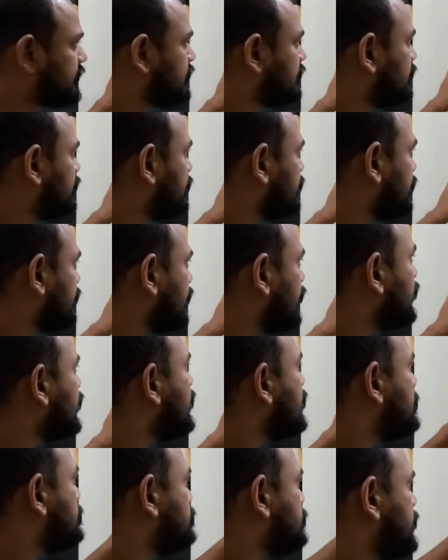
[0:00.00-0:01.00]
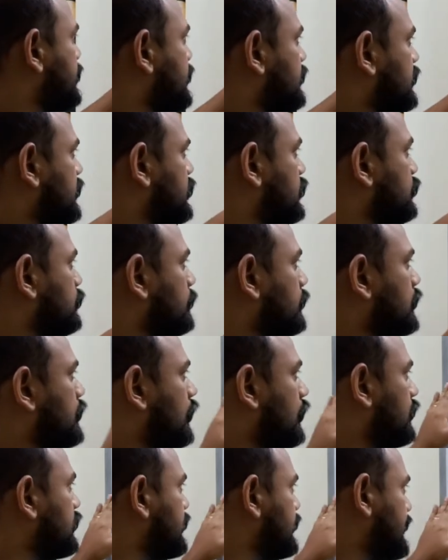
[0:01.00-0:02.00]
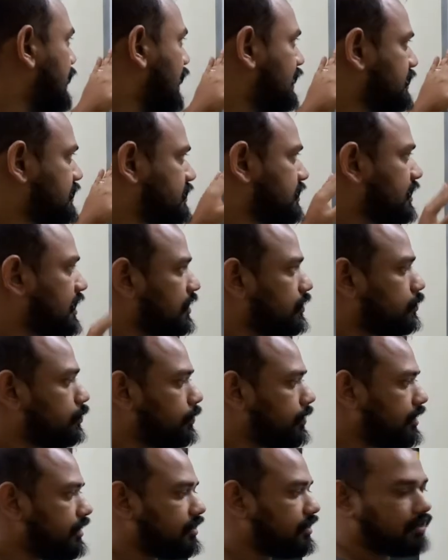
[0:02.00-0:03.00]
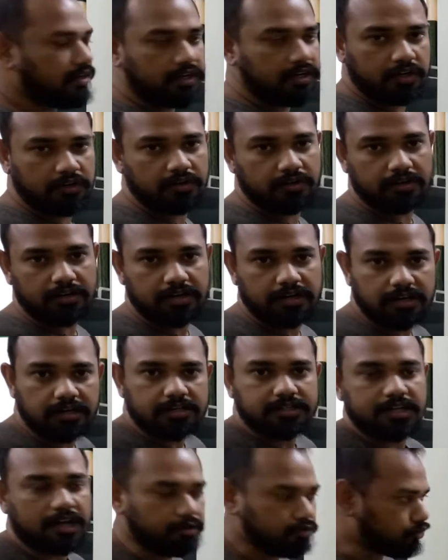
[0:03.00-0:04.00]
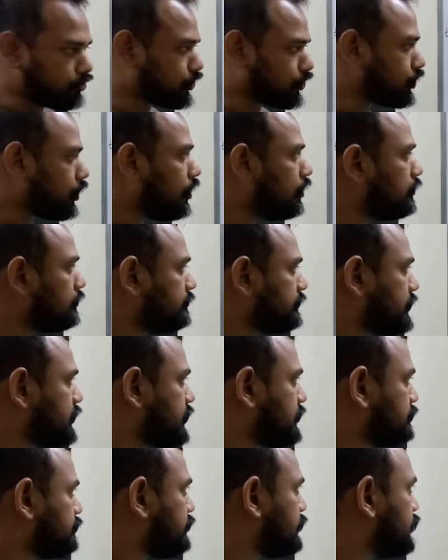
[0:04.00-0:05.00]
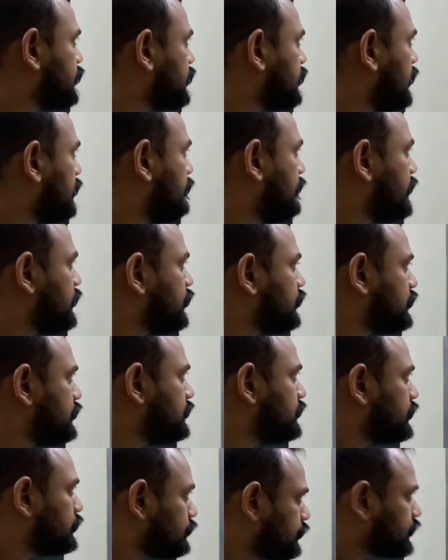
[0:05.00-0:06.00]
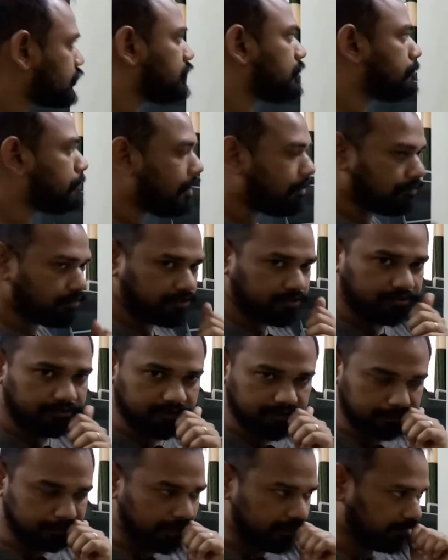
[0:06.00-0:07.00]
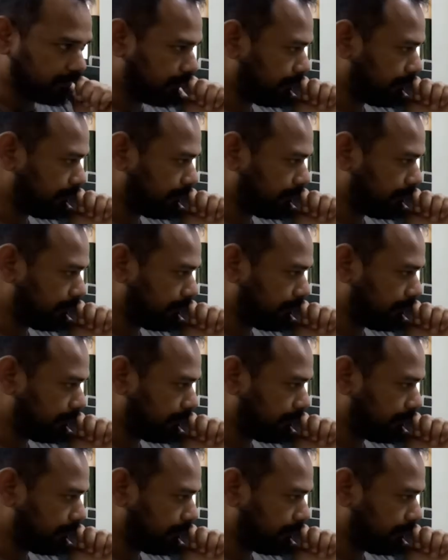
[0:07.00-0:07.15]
Okay, P and Q were called analytic, and we learned how to solve the differential equation using the power series method.